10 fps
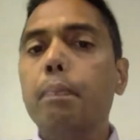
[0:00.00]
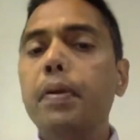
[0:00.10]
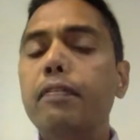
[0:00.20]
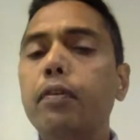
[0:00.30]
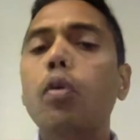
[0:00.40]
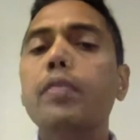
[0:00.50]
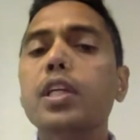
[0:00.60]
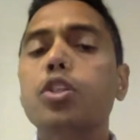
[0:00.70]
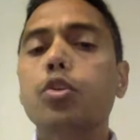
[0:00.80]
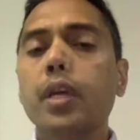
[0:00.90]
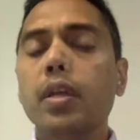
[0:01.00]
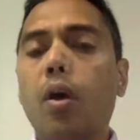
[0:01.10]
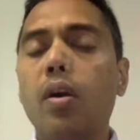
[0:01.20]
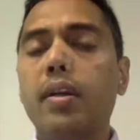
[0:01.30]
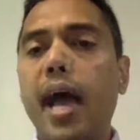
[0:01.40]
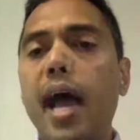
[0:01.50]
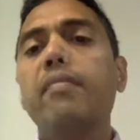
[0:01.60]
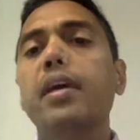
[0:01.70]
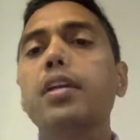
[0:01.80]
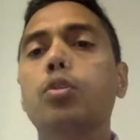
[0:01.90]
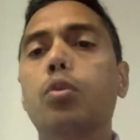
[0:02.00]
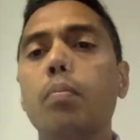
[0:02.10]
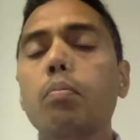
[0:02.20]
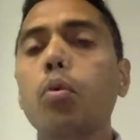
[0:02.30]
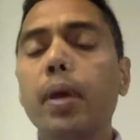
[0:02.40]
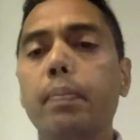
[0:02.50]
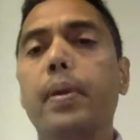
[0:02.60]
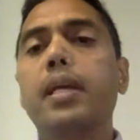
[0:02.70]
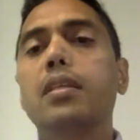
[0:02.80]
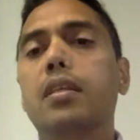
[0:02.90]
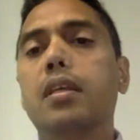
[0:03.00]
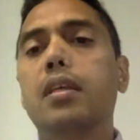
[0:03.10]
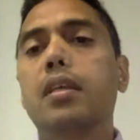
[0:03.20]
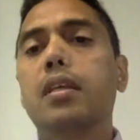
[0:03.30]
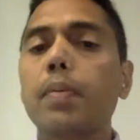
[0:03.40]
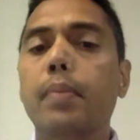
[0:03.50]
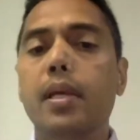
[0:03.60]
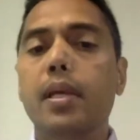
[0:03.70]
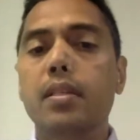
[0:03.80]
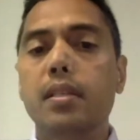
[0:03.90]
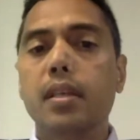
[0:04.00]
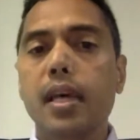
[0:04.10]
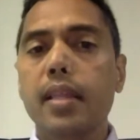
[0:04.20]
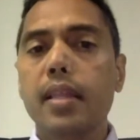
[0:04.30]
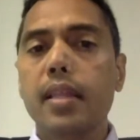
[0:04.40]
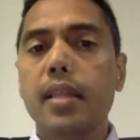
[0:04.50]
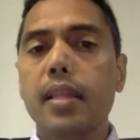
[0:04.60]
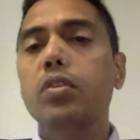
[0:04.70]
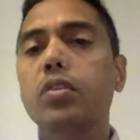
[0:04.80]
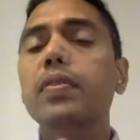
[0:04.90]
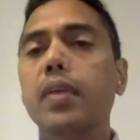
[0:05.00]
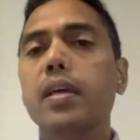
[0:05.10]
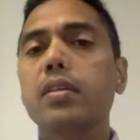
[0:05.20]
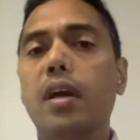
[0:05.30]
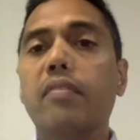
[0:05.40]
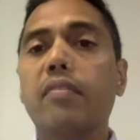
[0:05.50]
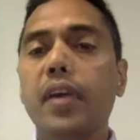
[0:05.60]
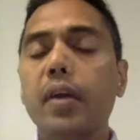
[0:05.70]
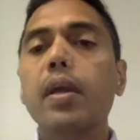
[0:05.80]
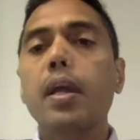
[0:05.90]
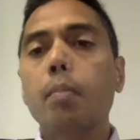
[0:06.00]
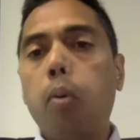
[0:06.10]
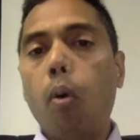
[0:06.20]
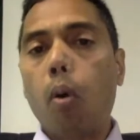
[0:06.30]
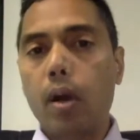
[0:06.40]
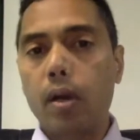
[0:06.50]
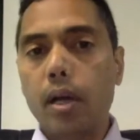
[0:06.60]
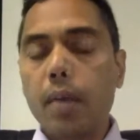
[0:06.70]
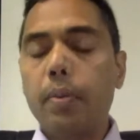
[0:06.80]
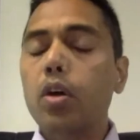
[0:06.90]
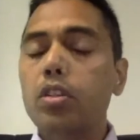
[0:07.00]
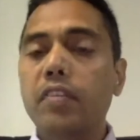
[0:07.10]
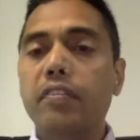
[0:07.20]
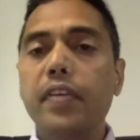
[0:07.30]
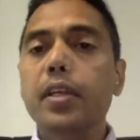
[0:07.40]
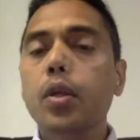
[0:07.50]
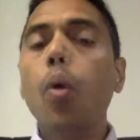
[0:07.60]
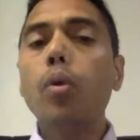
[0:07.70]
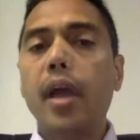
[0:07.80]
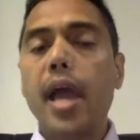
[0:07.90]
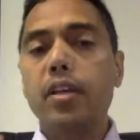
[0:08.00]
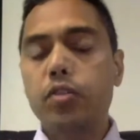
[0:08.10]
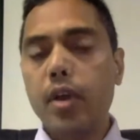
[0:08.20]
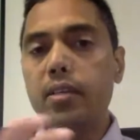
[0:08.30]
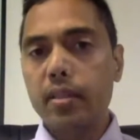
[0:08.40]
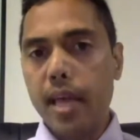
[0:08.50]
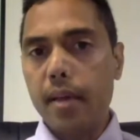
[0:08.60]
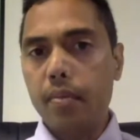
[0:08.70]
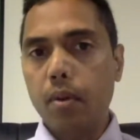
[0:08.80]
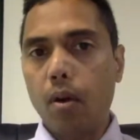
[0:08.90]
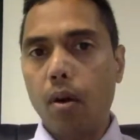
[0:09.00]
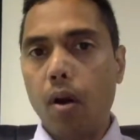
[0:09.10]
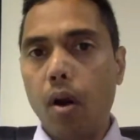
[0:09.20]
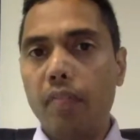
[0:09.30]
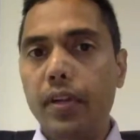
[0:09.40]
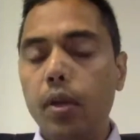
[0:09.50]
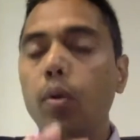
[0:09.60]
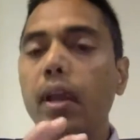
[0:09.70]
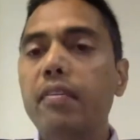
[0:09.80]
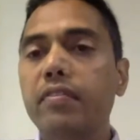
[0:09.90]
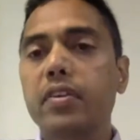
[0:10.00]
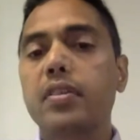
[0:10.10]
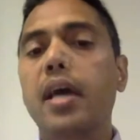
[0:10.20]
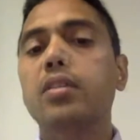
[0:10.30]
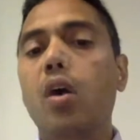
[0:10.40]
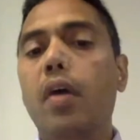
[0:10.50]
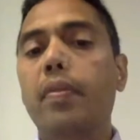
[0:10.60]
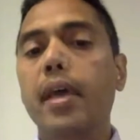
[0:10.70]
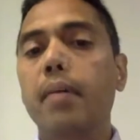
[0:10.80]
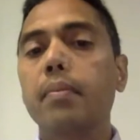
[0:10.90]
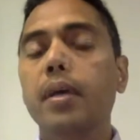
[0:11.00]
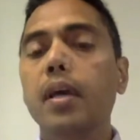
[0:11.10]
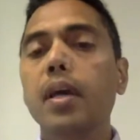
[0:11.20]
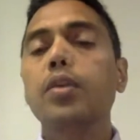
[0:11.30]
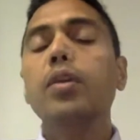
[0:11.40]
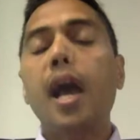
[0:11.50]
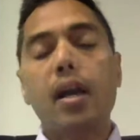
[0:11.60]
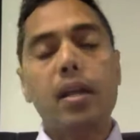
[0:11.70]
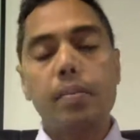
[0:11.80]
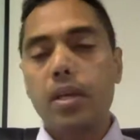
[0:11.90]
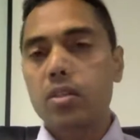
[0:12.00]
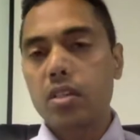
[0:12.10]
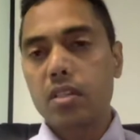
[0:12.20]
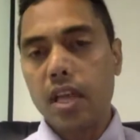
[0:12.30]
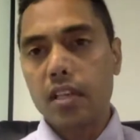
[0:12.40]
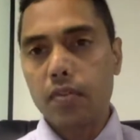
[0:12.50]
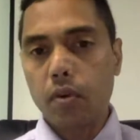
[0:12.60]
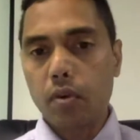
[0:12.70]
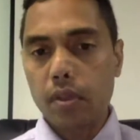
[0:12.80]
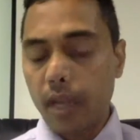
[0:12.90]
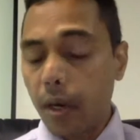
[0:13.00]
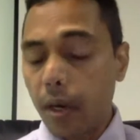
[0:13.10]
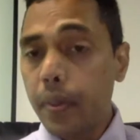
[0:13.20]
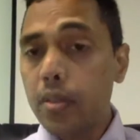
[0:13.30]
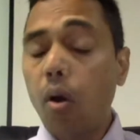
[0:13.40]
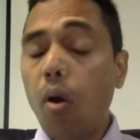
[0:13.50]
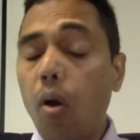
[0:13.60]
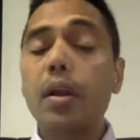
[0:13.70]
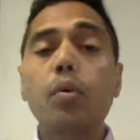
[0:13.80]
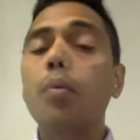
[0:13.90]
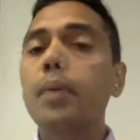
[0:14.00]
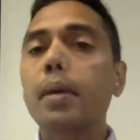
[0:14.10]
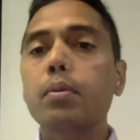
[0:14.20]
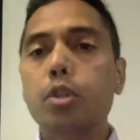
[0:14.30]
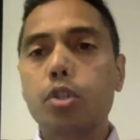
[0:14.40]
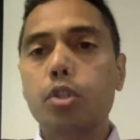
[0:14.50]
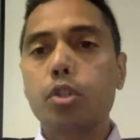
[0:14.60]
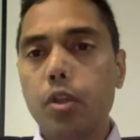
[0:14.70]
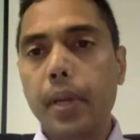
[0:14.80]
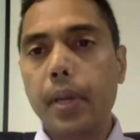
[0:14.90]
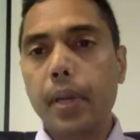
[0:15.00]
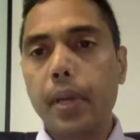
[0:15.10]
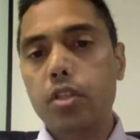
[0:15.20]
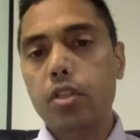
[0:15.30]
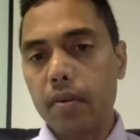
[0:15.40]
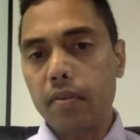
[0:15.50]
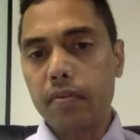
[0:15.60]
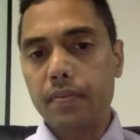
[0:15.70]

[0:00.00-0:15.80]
Before we treat or dive into a movement-based treatment, these 3 things are very important because if we don't address them or if we don't emphasize on them, you're not going to be a successful therapist or you will be able to treat your patients better.